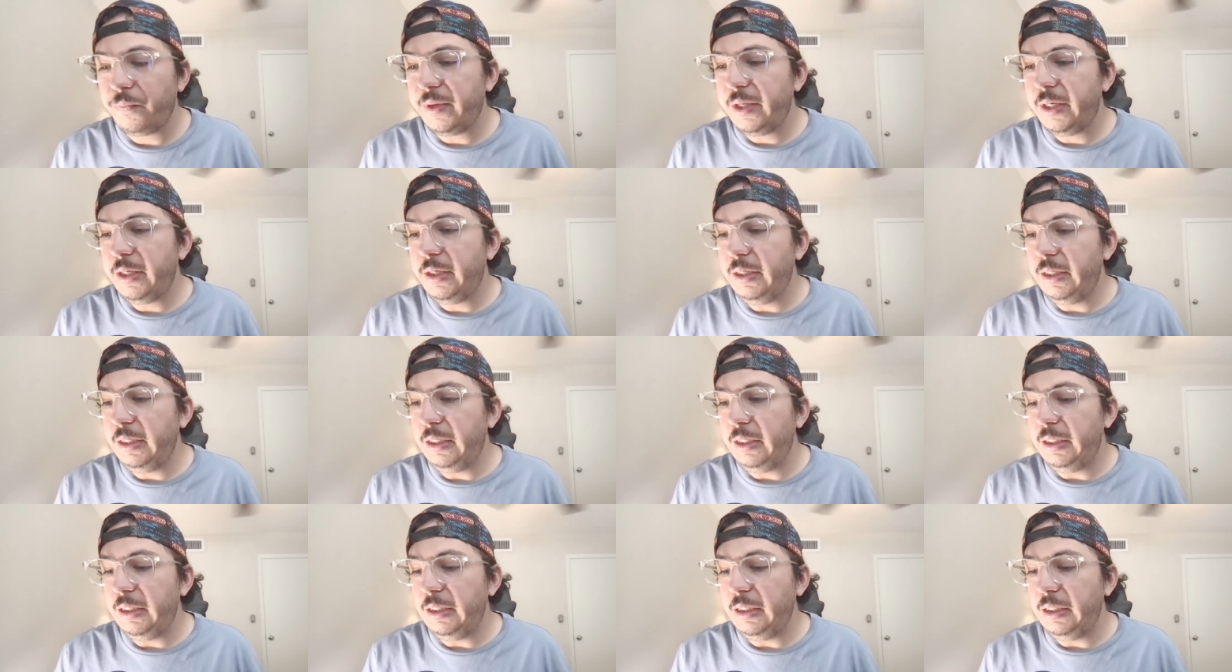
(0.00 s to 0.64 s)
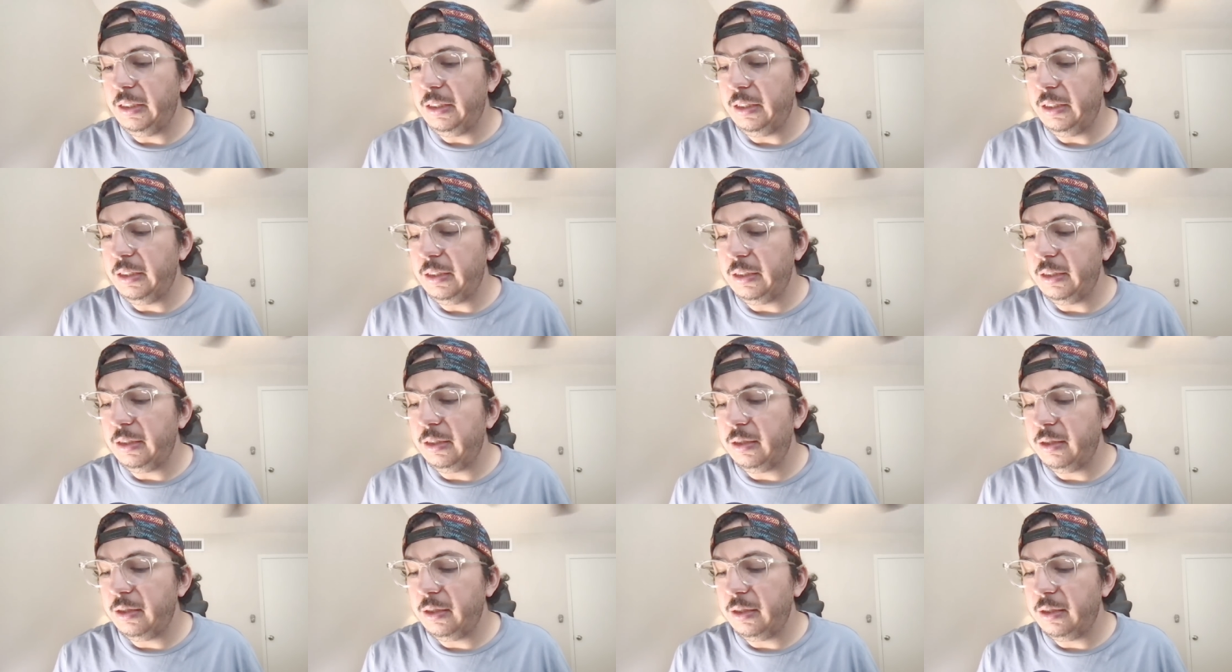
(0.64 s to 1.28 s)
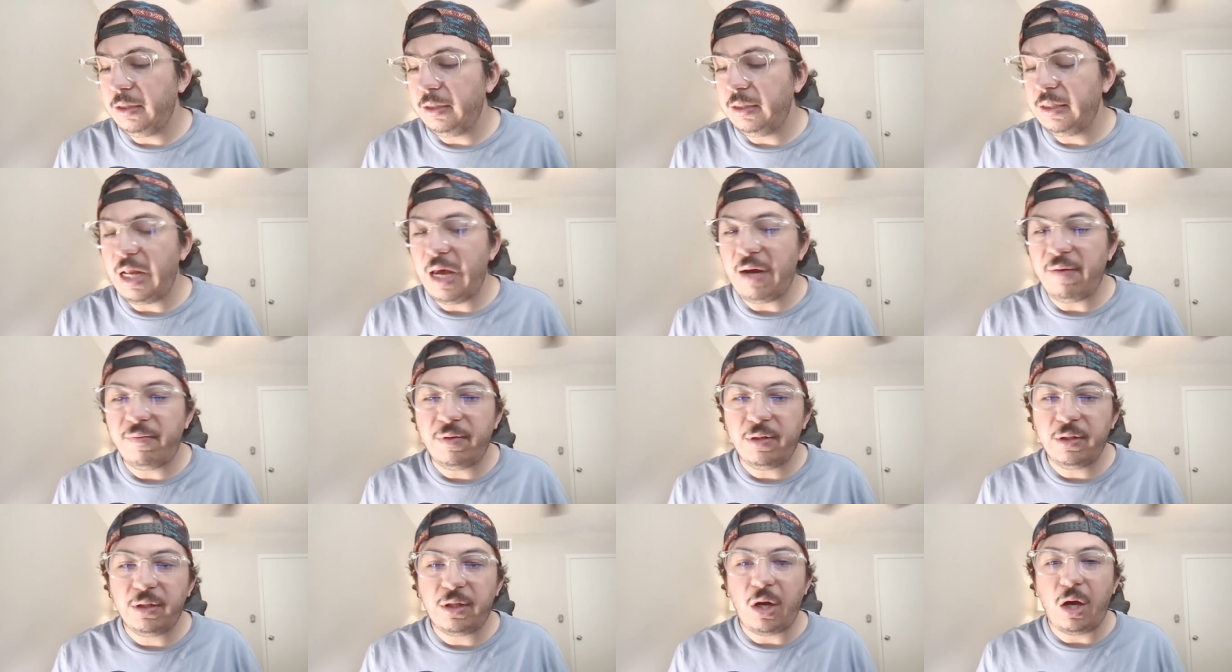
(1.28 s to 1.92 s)
He
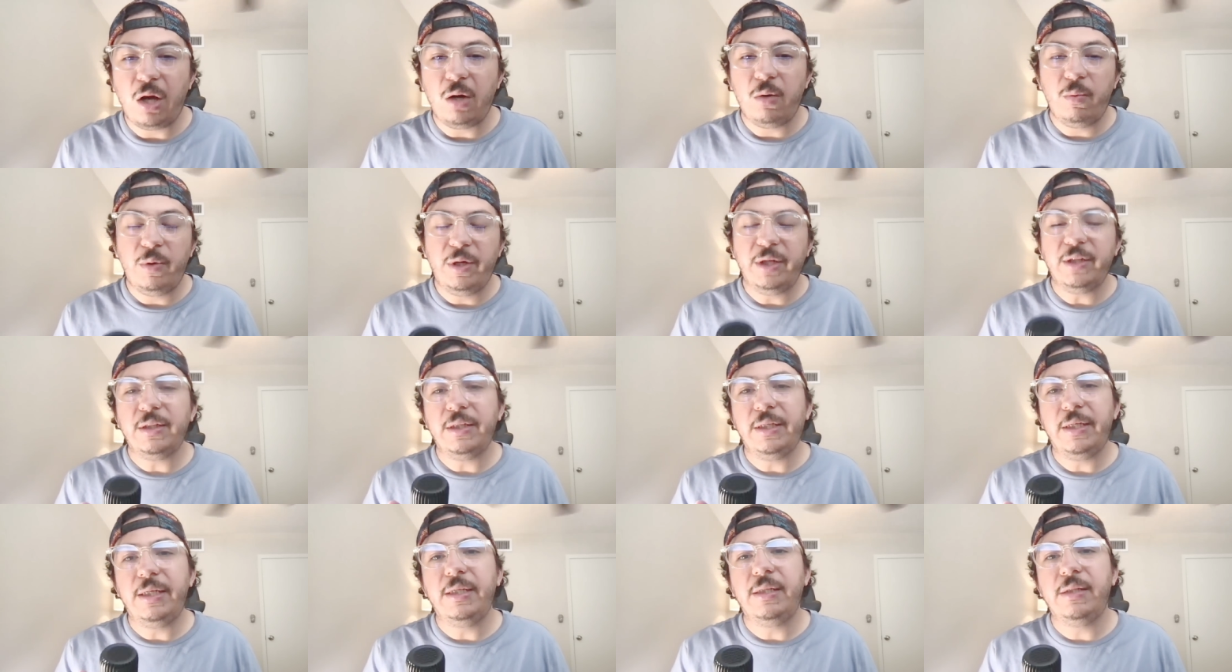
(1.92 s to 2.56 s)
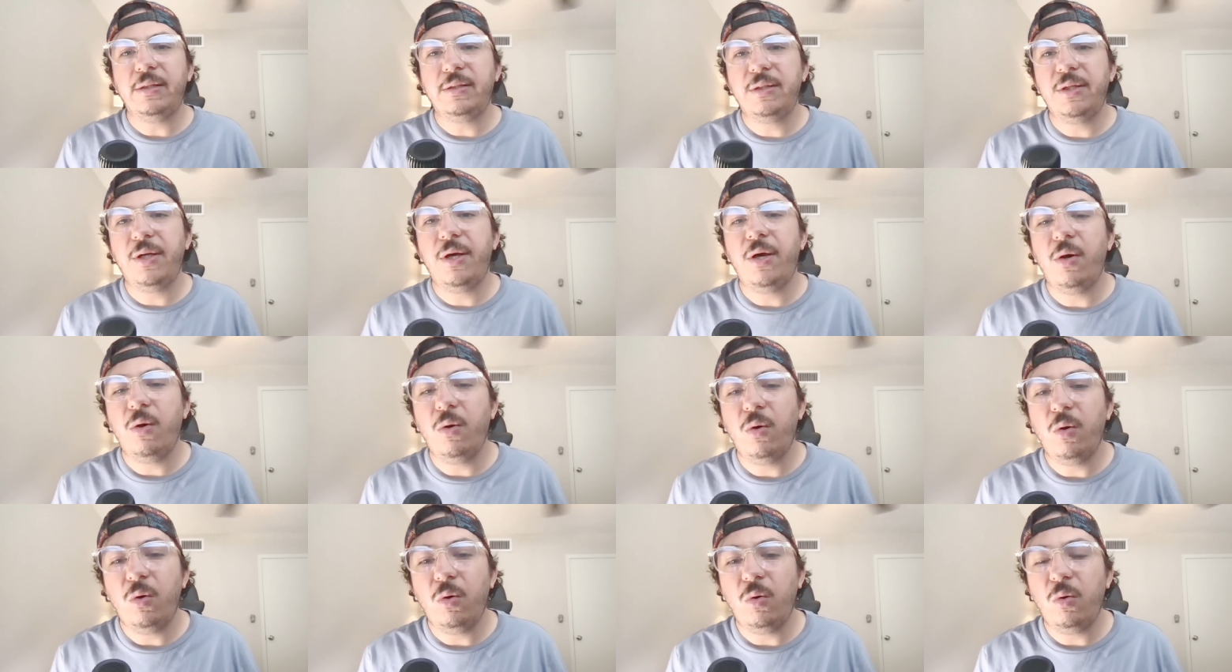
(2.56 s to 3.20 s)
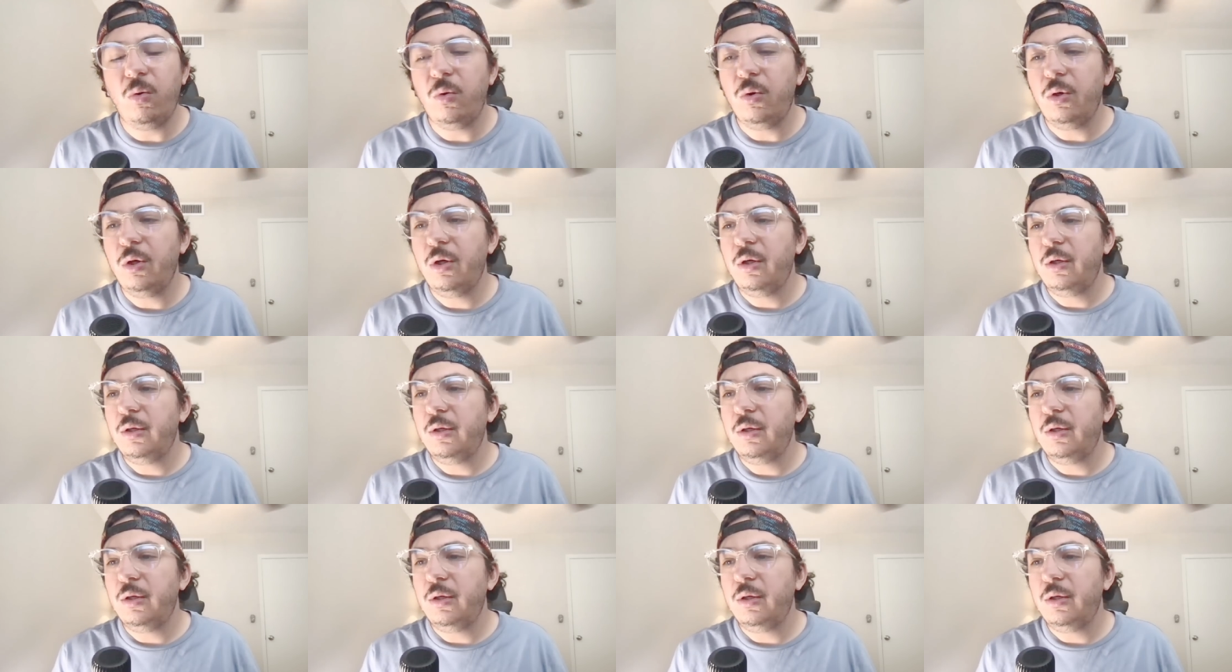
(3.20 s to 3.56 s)
never got really to